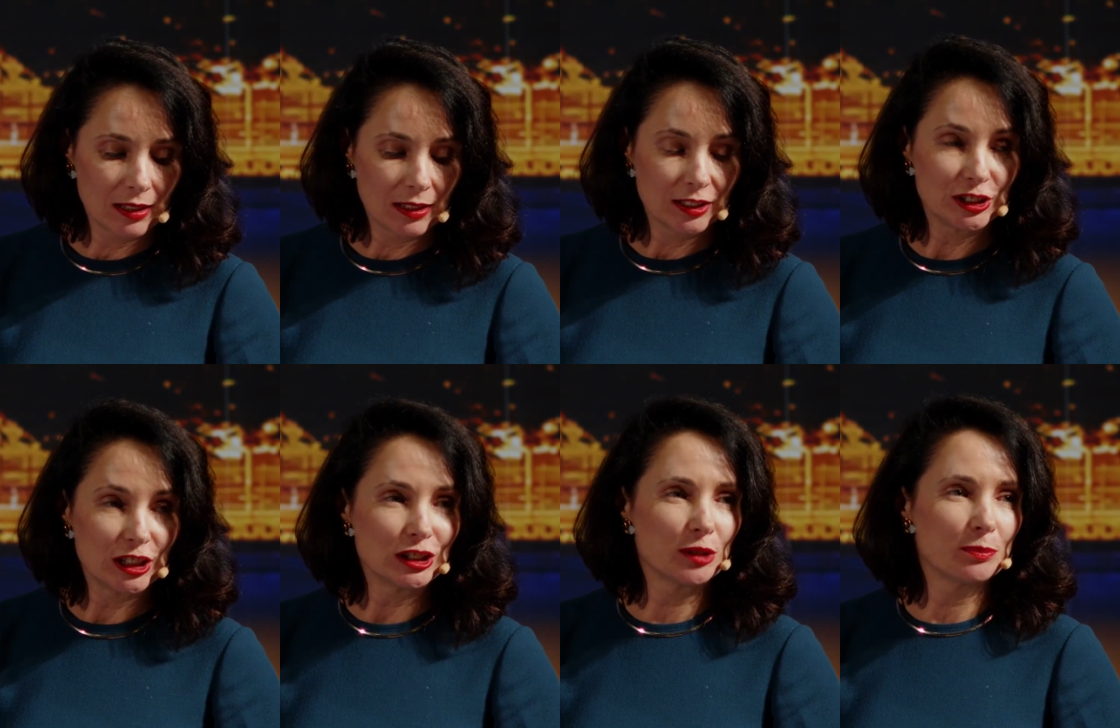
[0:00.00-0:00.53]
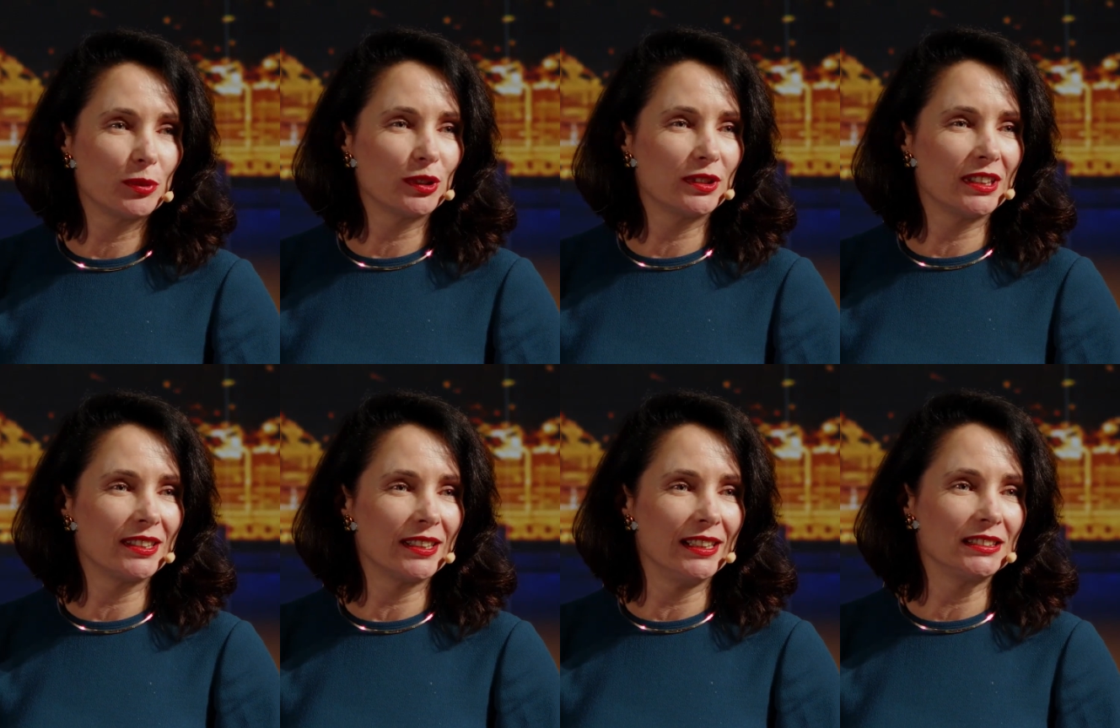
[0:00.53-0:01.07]
Just to put
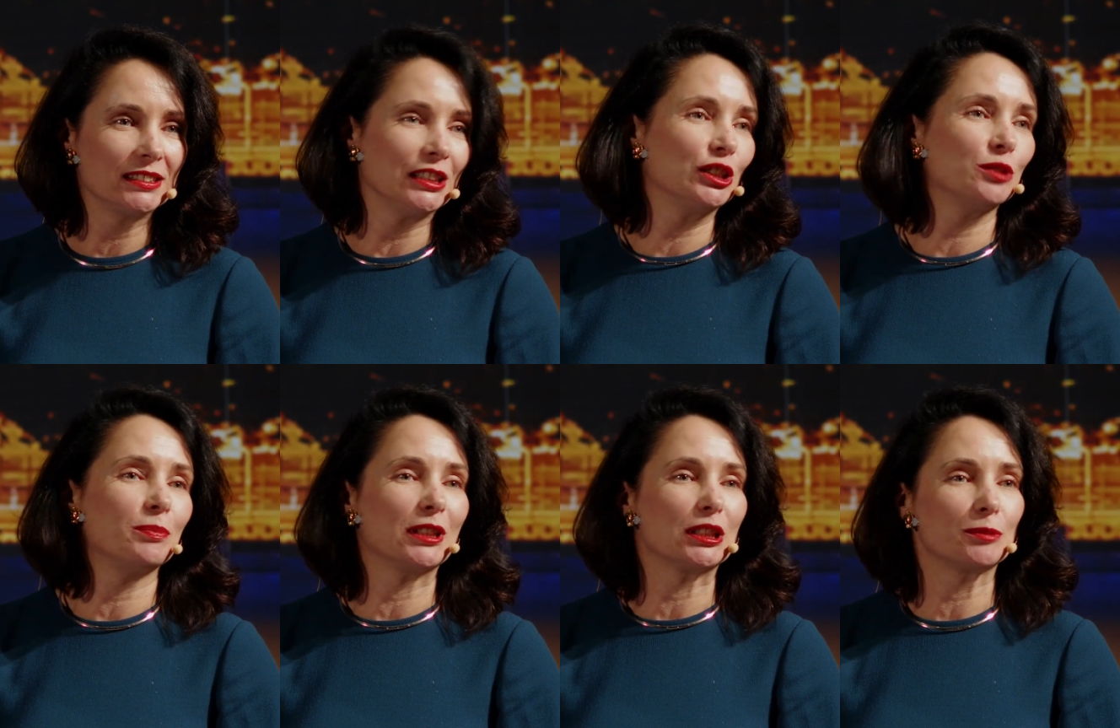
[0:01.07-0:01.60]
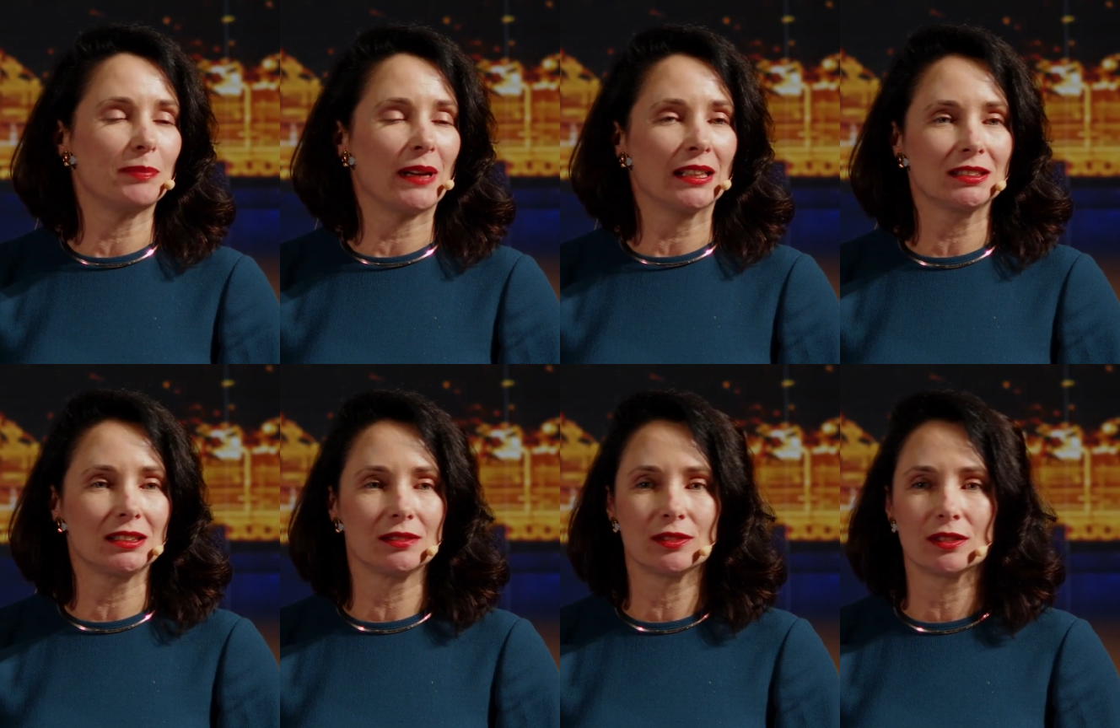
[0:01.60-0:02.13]
the things into
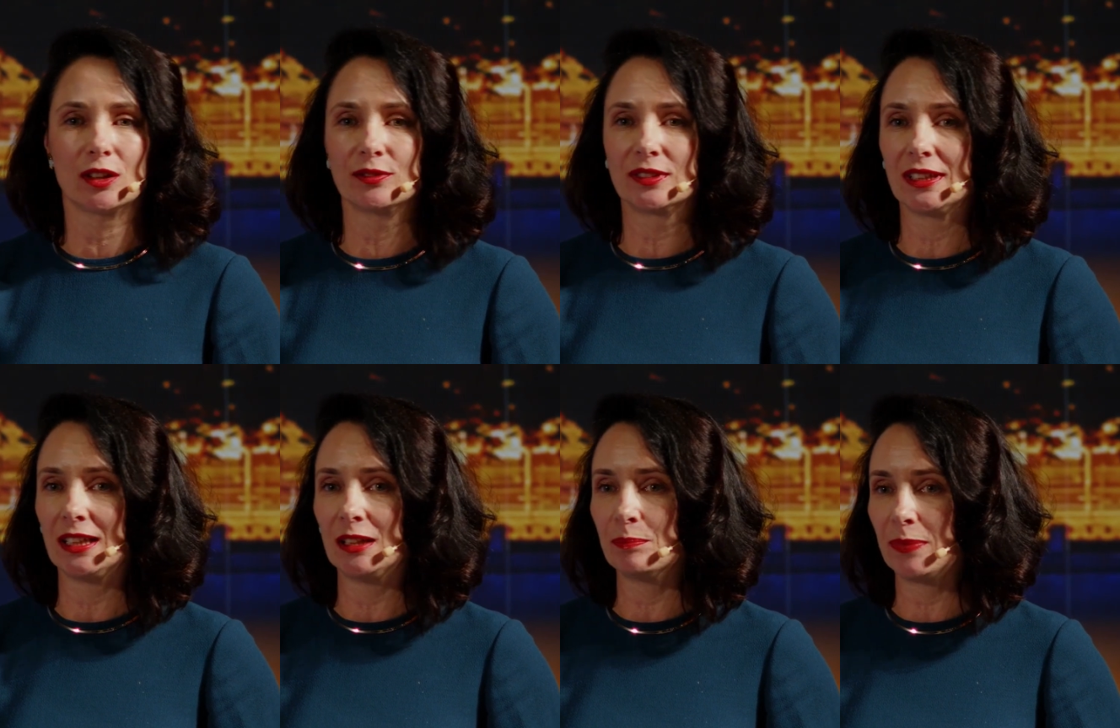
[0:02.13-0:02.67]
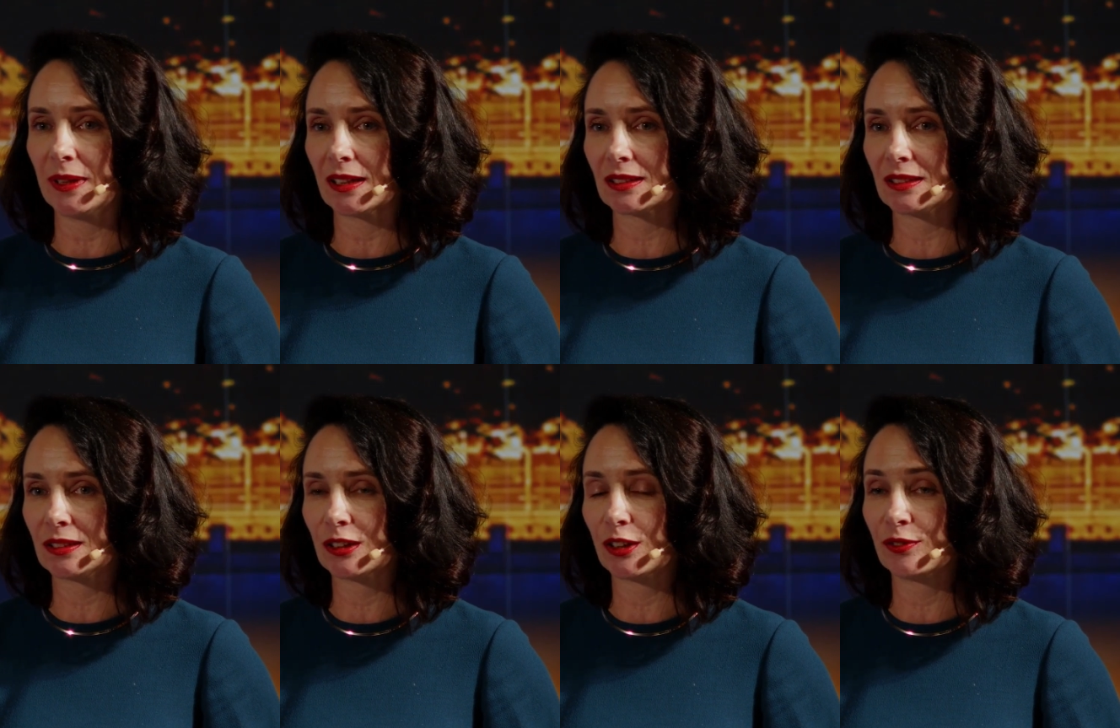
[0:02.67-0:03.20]
perspective of the
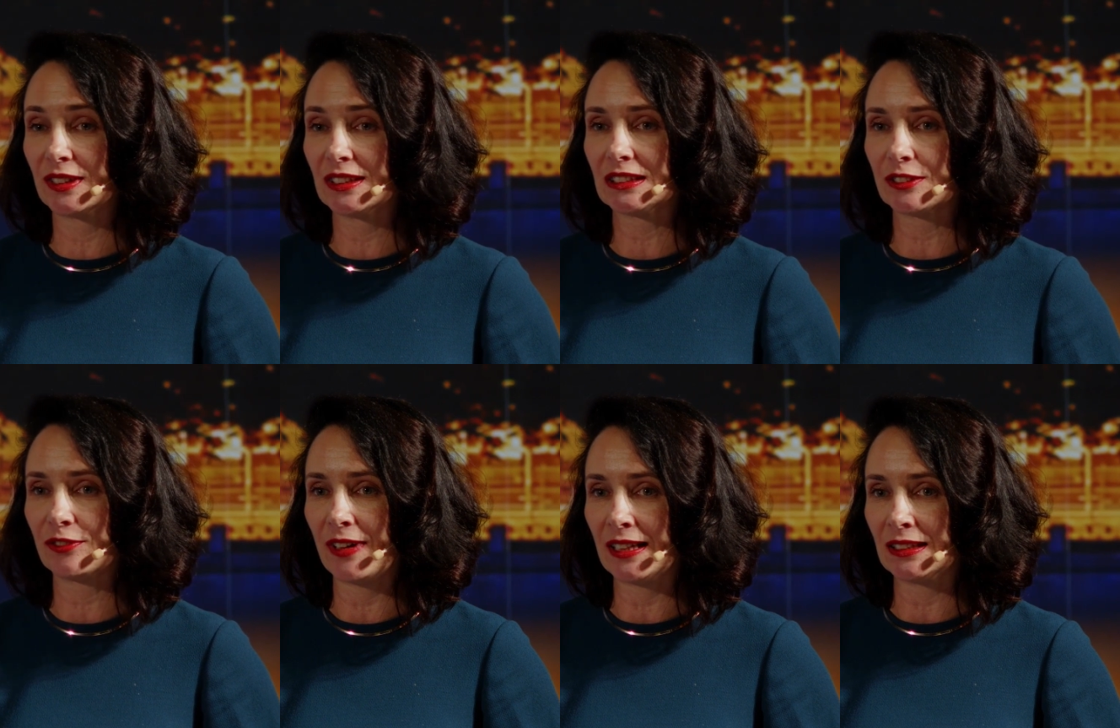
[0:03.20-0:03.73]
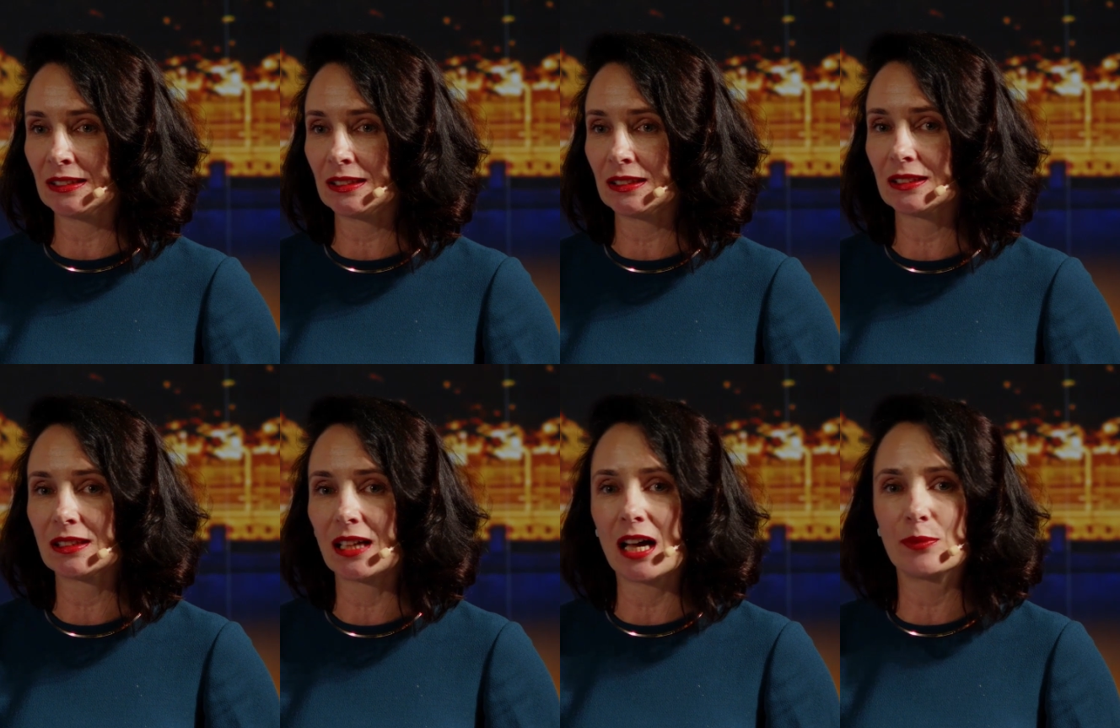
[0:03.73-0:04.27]
impact of this event,
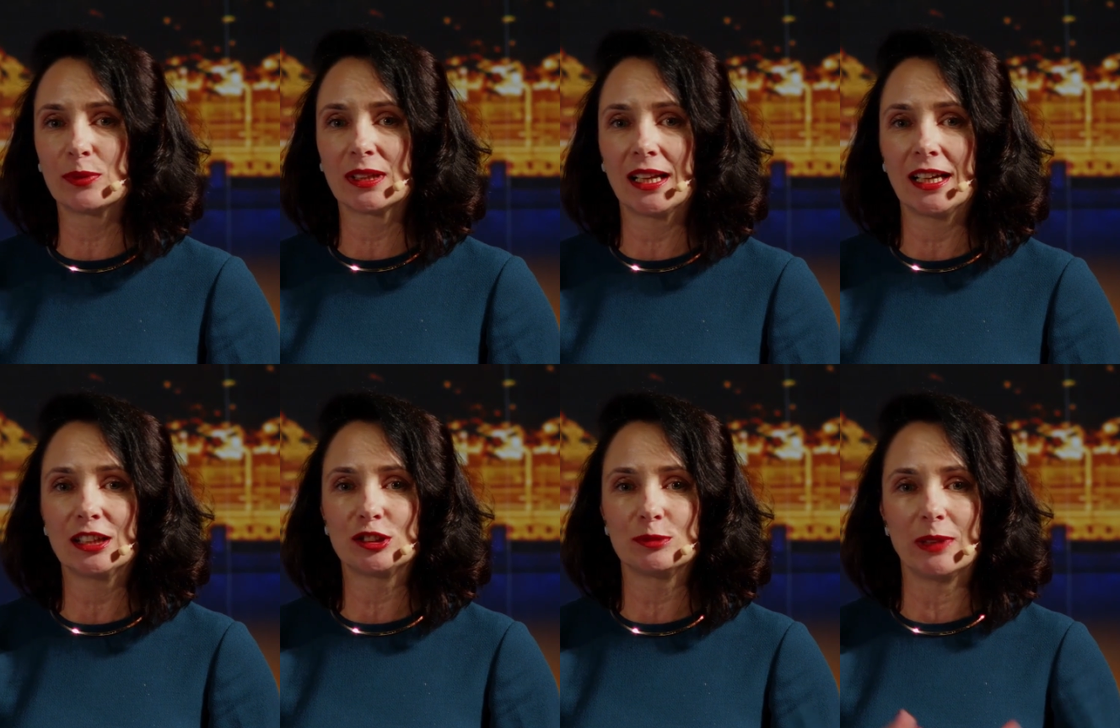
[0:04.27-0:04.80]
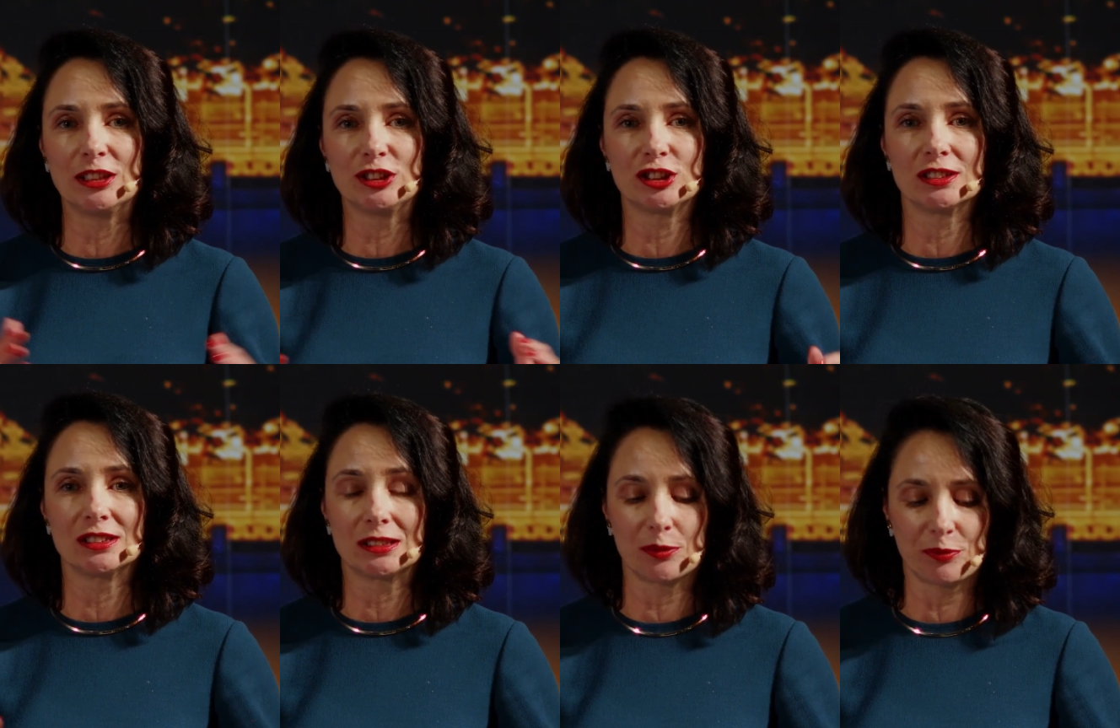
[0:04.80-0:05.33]
I would like to
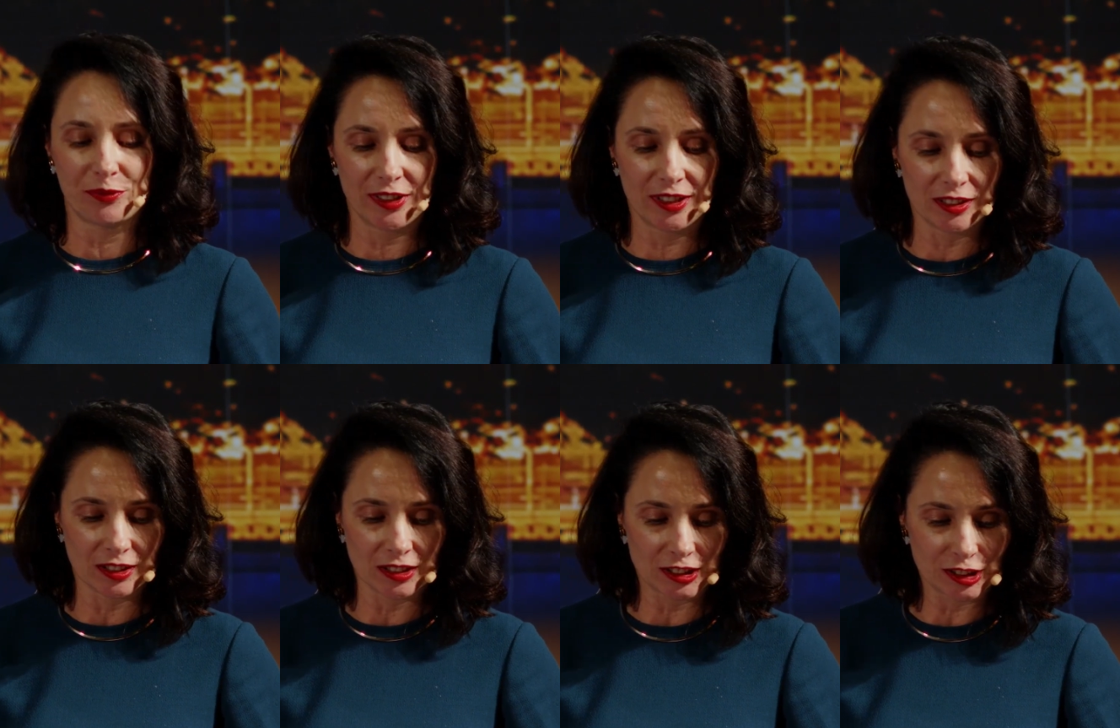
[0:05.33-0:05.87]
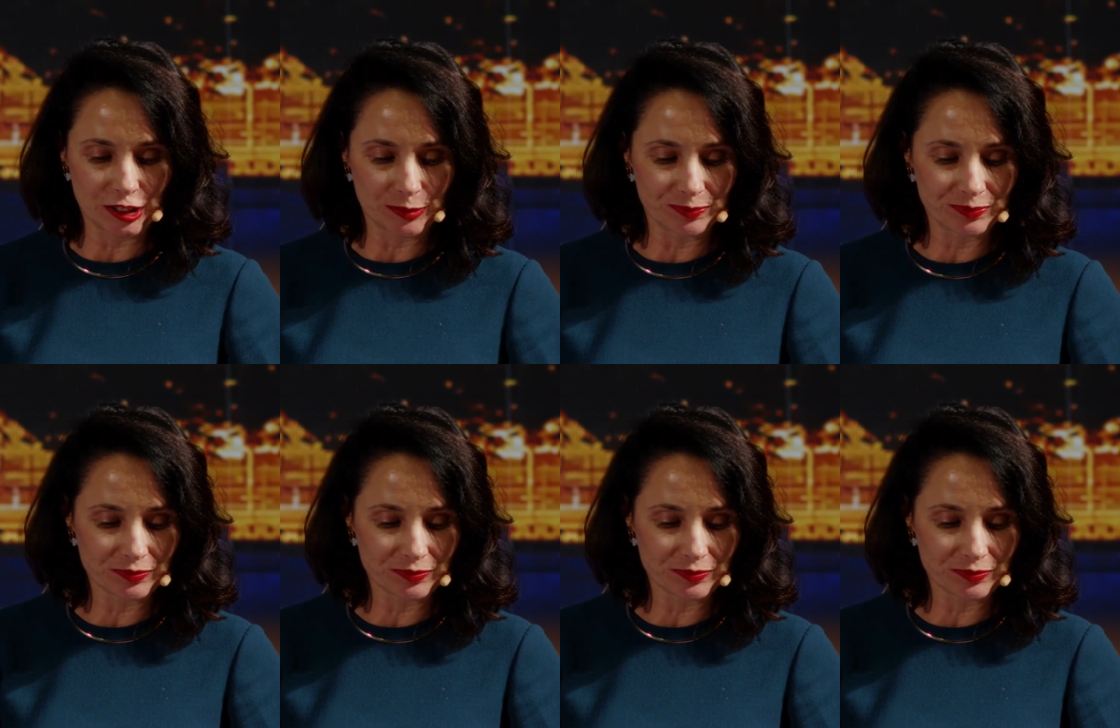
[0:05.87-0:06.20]
mention some figures.